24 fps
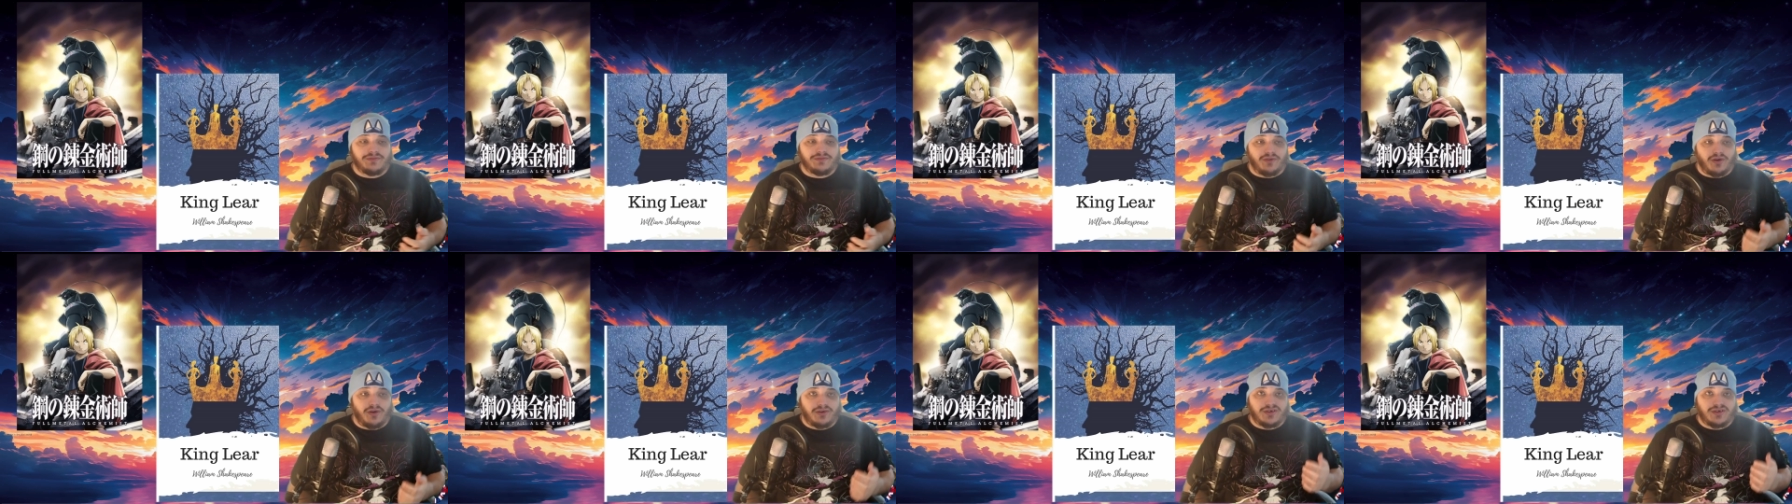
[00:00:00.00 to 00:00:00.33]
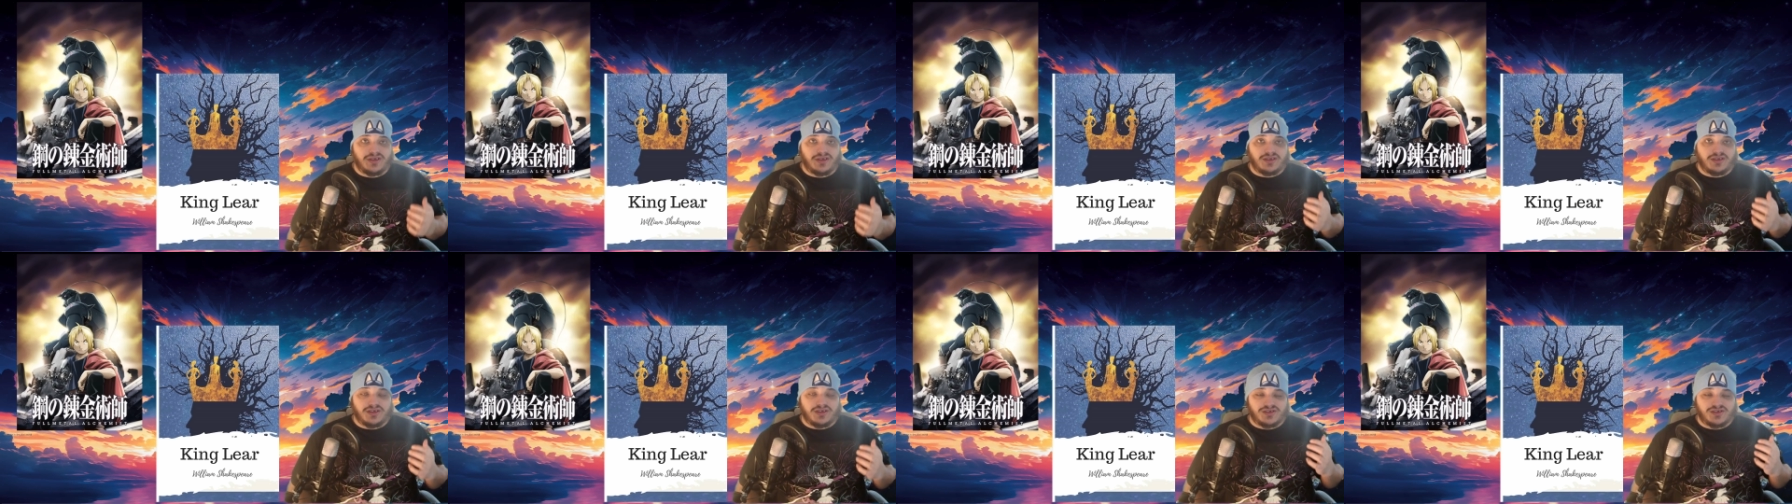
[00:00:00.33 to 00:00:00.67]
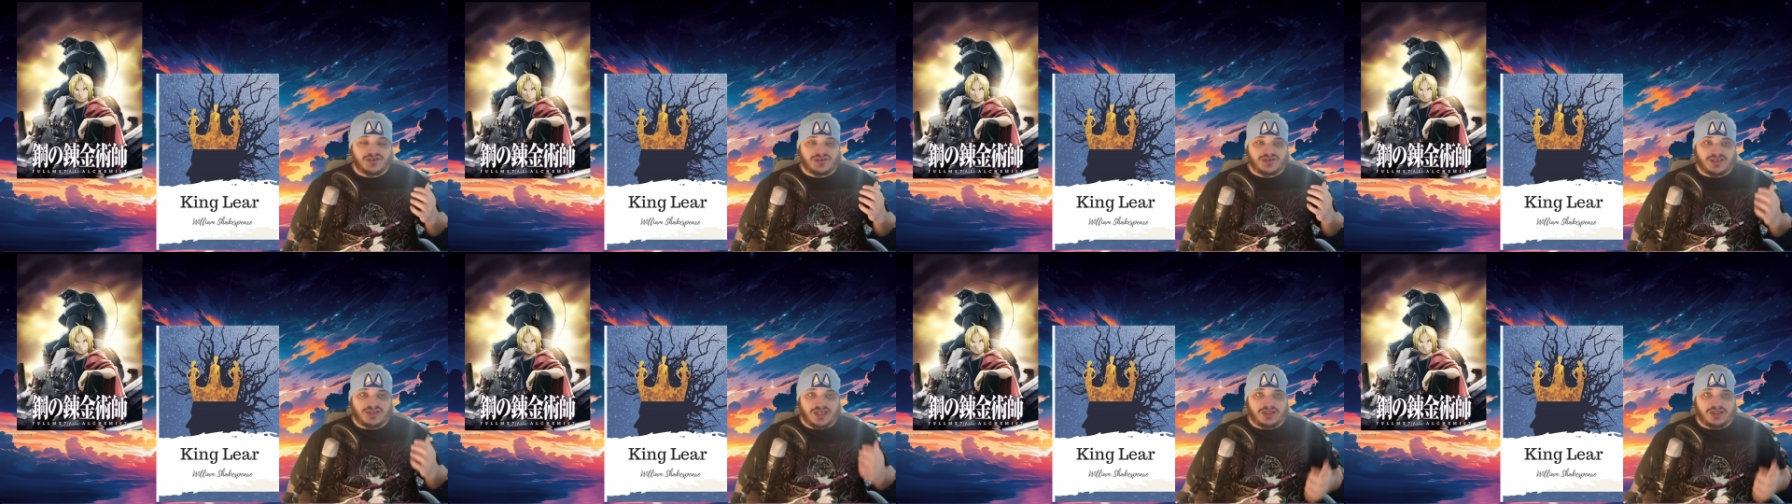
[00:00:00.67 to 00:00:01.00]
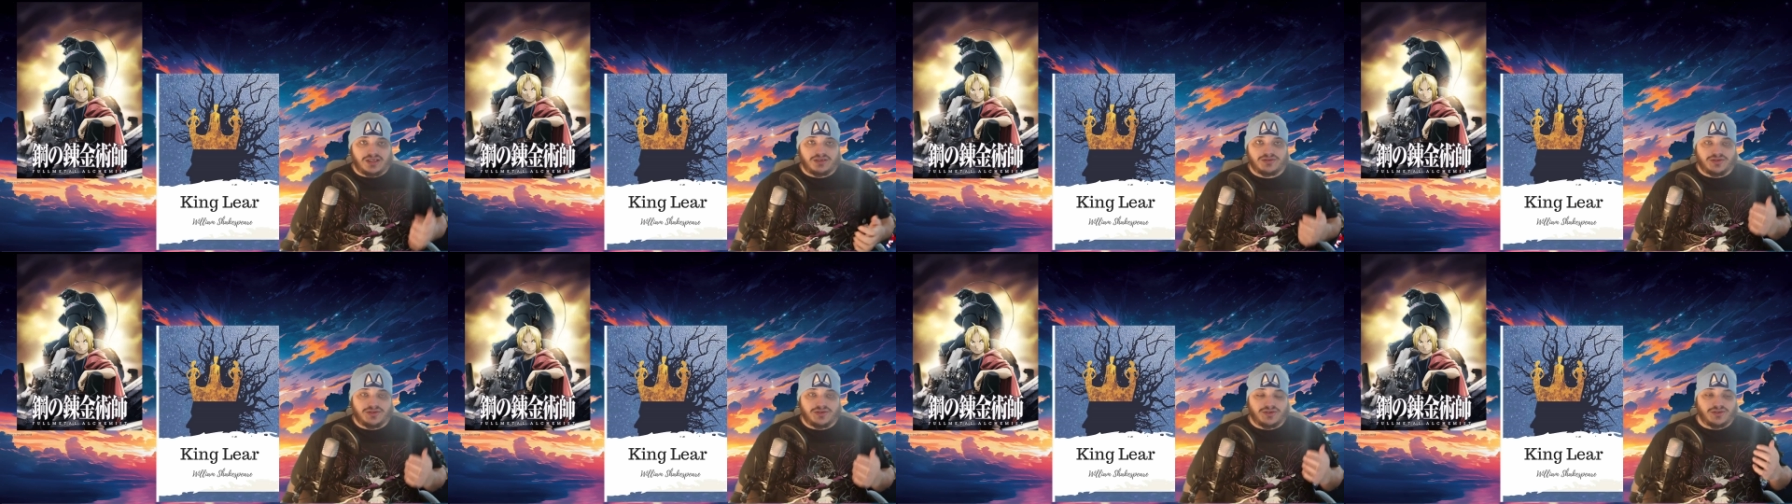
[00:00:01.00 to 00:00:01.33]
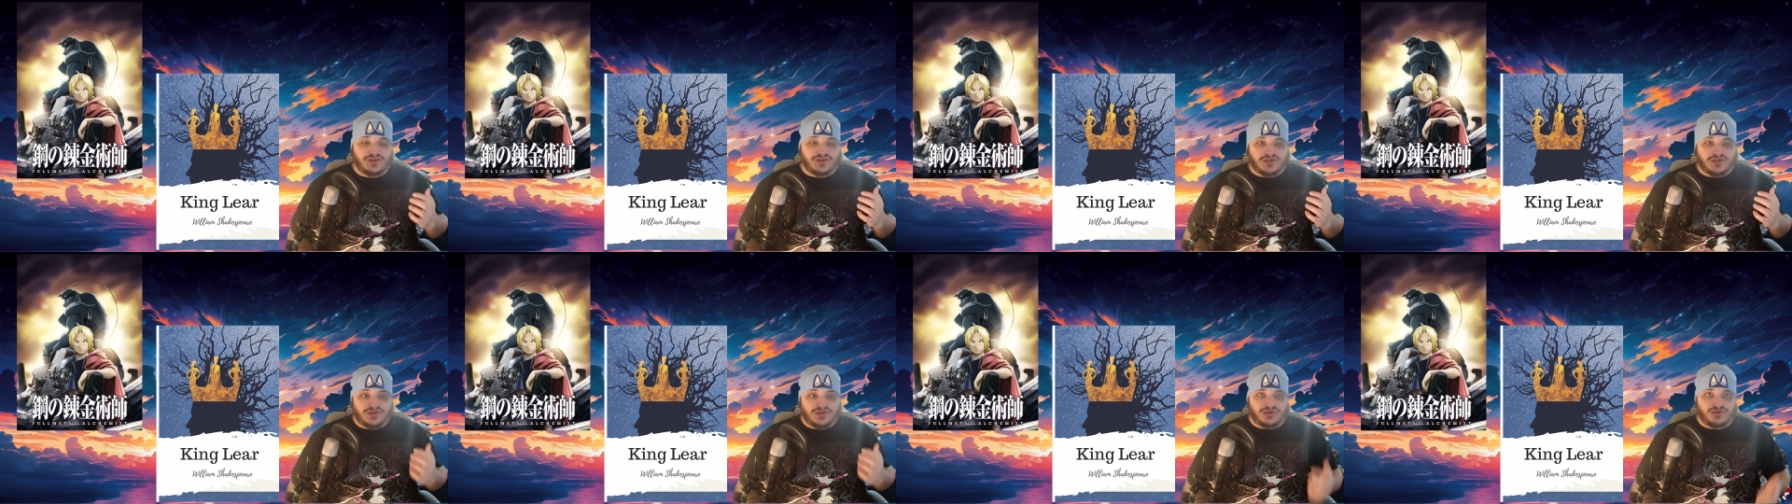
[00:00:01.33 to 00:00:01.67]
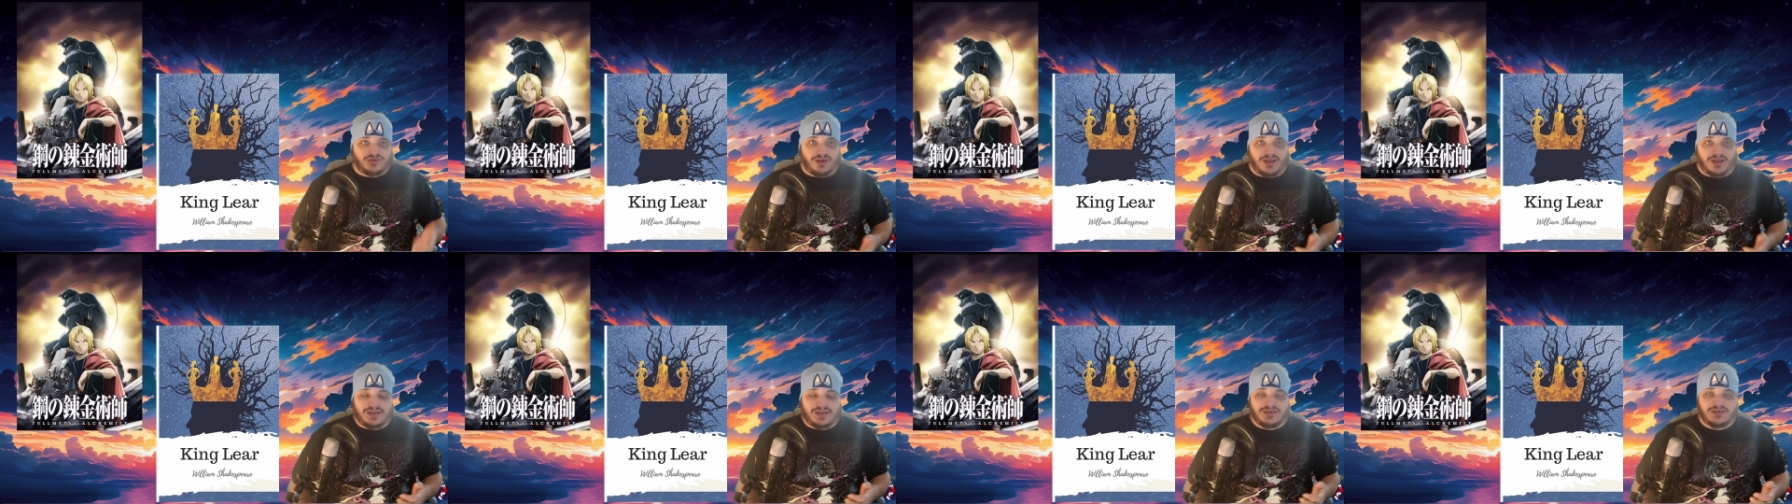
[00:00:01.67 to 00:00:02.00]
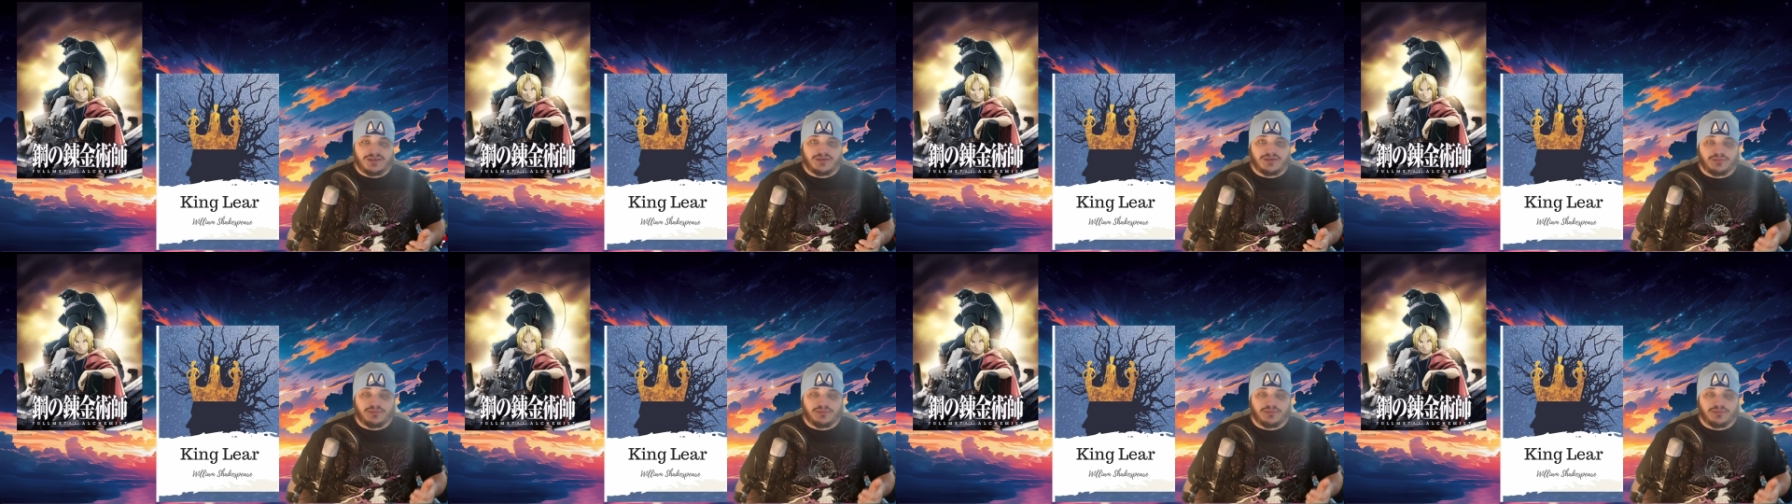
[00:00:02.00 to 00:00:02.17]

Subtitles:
on a nostalgia trend